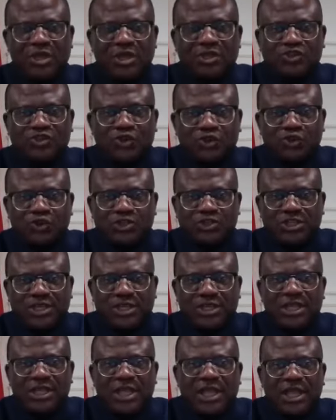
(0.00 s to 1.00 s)
So you
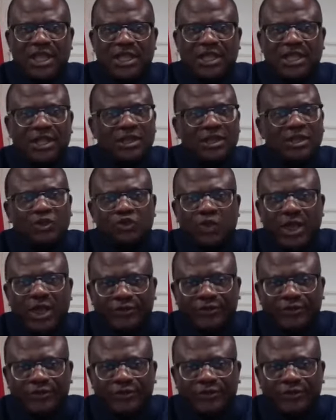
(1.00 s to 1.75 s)
see, you have